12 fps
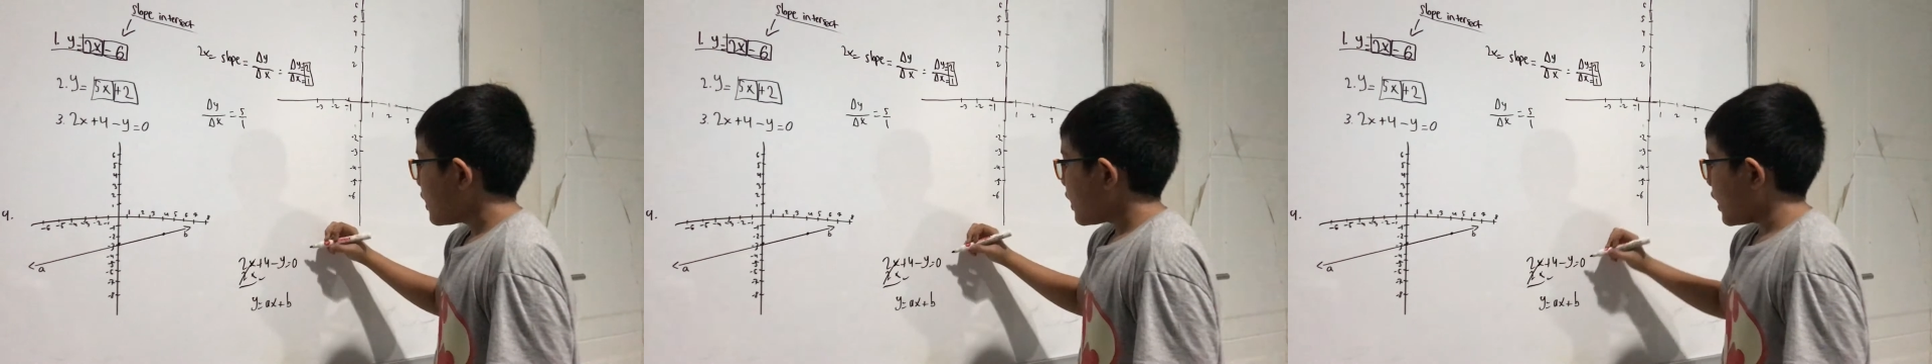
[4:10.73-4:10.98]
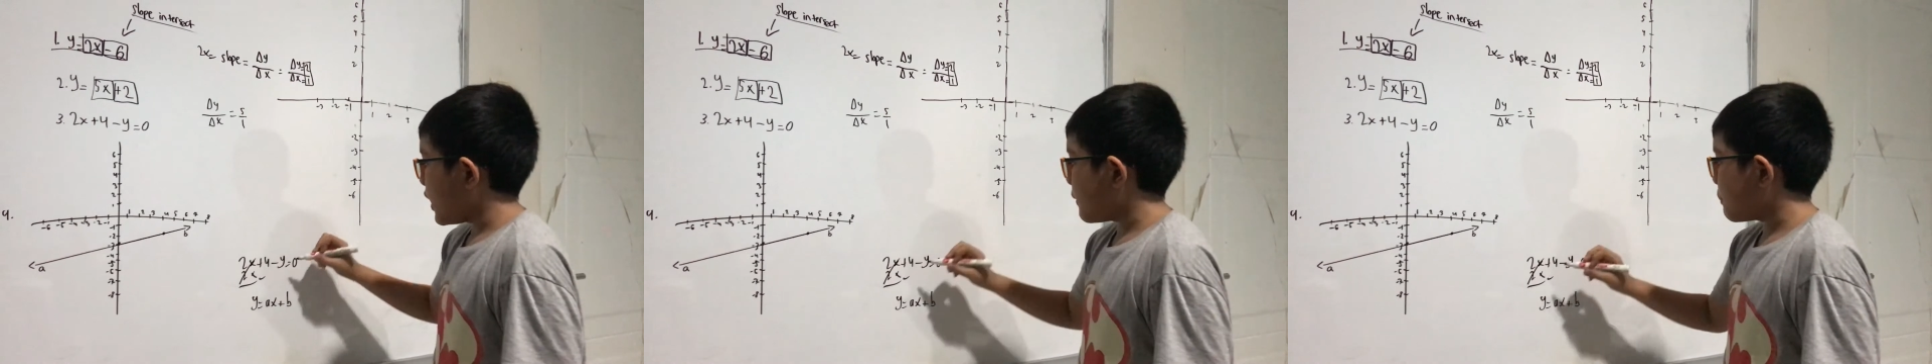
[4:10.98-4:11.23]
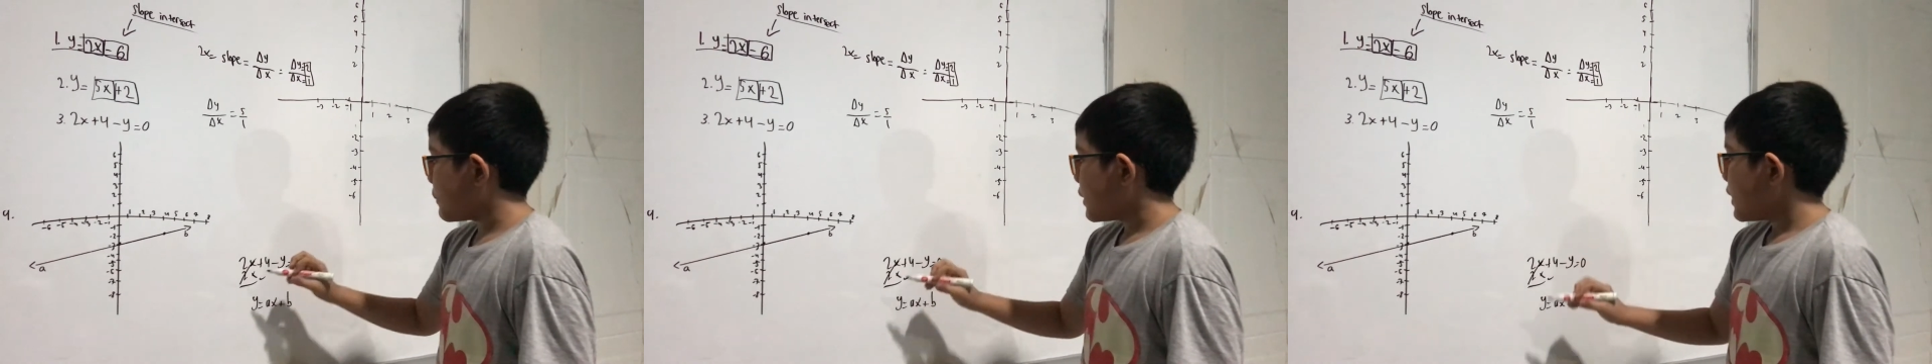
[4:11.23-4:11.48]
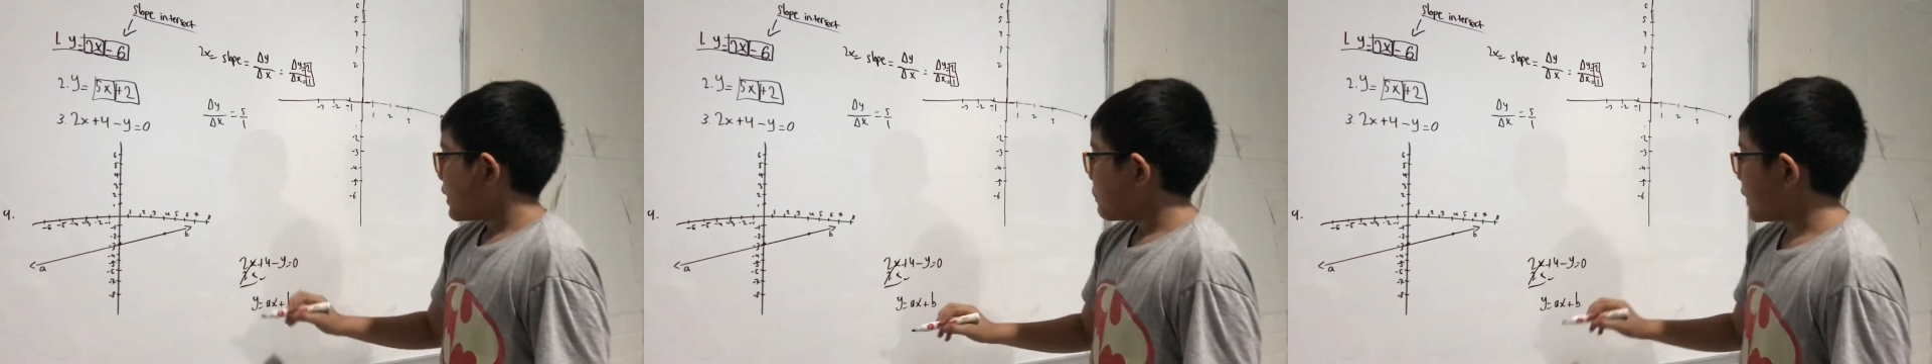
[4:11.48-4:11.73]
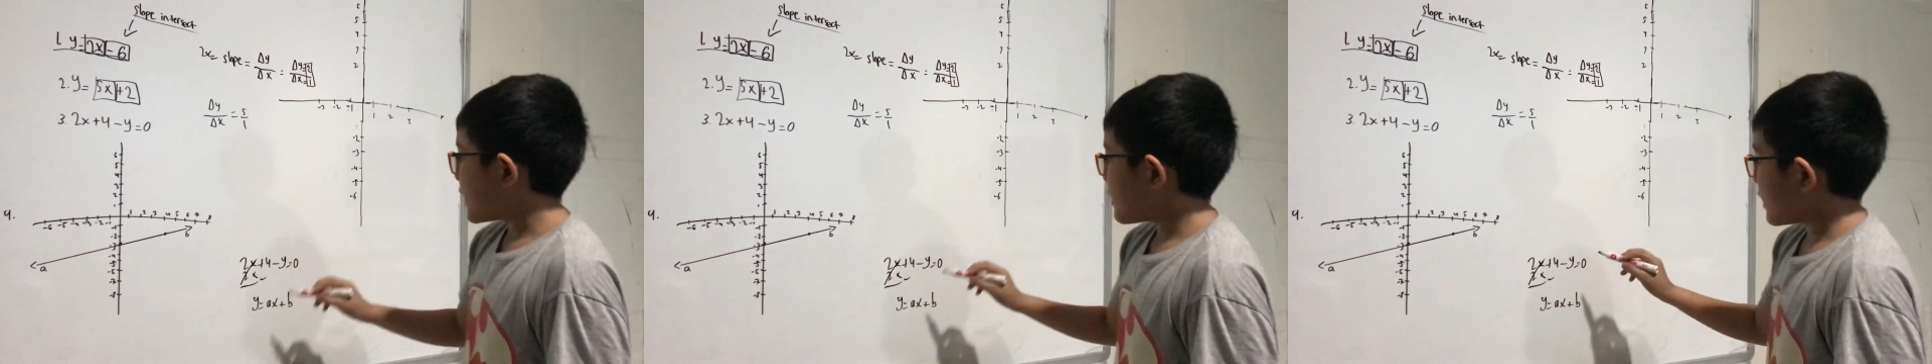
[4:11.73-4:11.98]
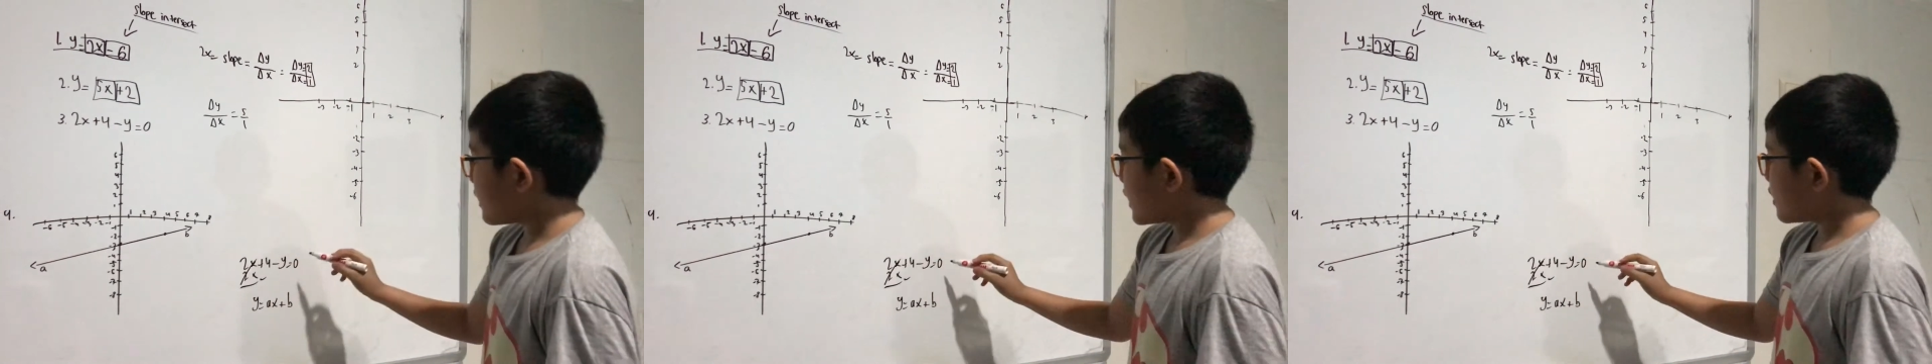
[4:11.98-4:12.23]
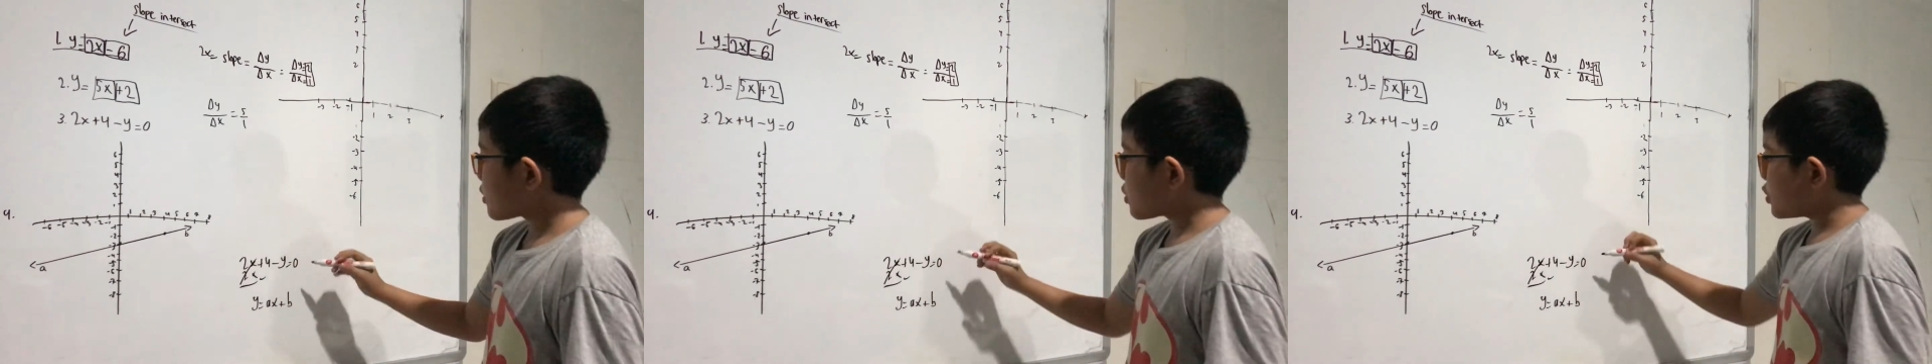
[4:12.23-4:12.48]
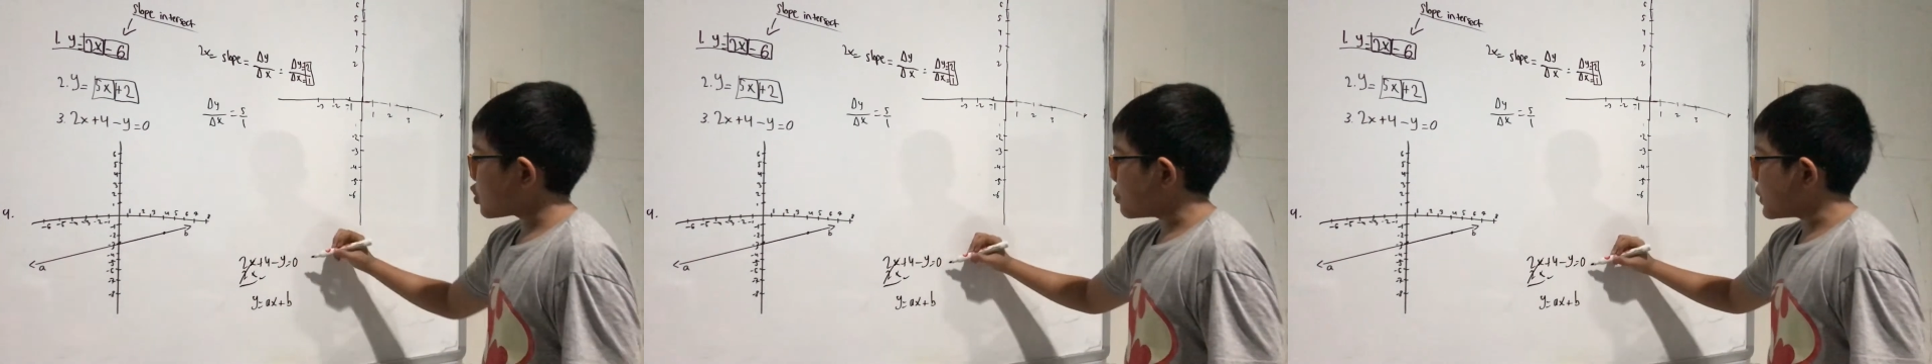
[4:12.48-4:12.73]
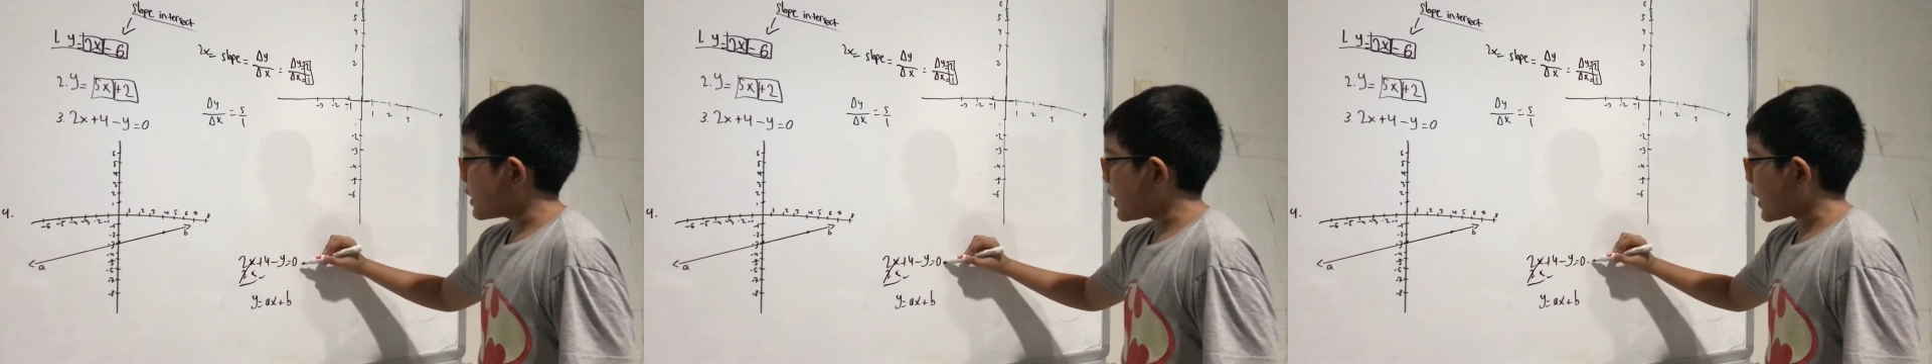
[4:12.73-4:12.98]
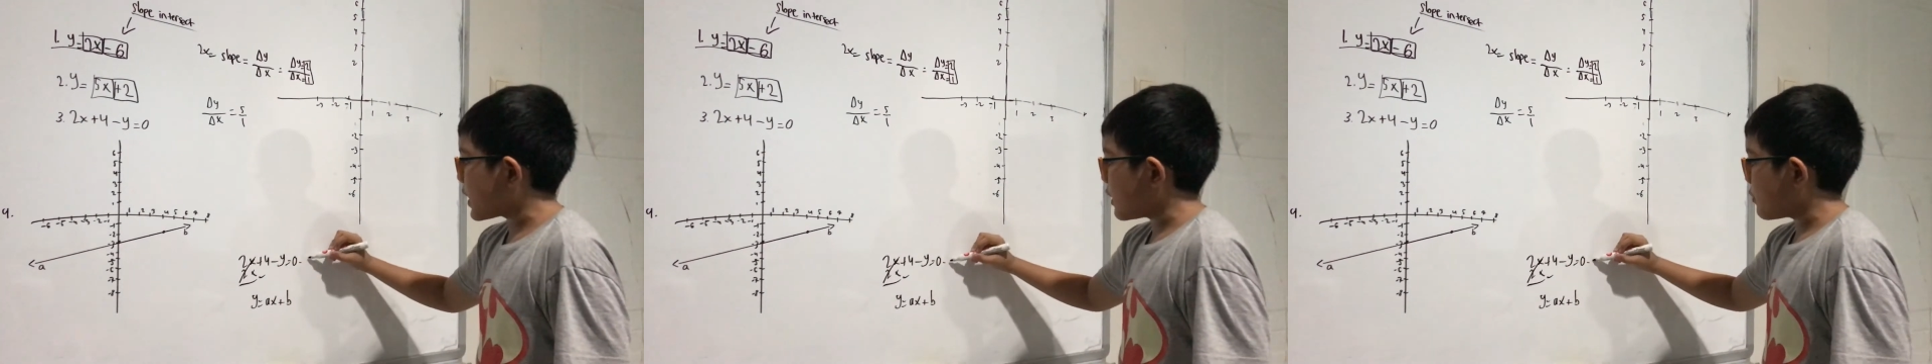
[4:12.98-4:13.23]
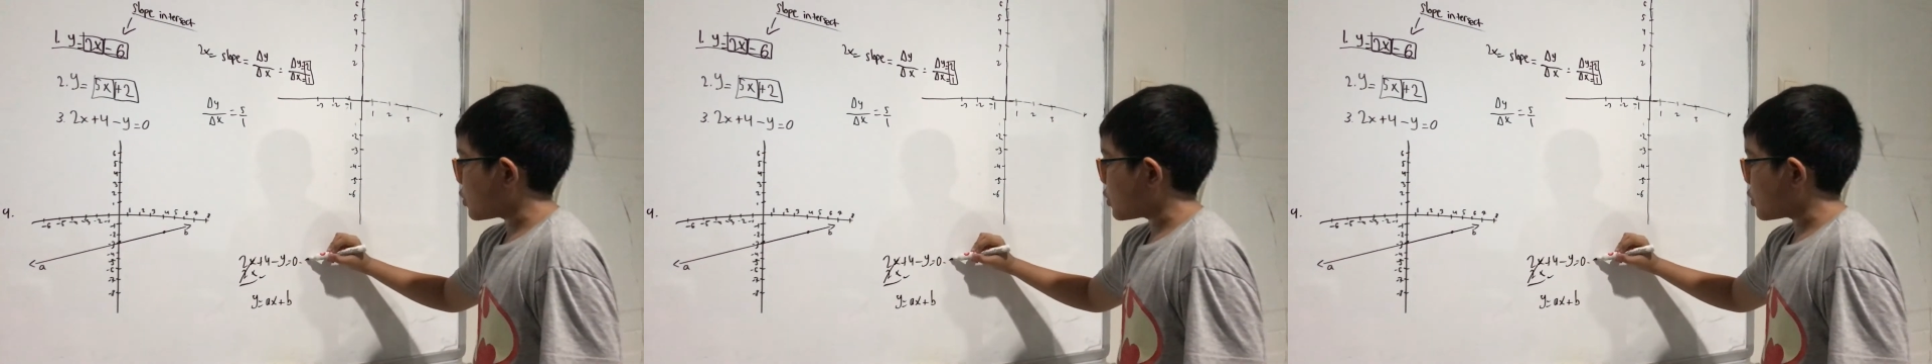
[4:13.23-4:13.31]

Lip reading: And because in here it's going to be negative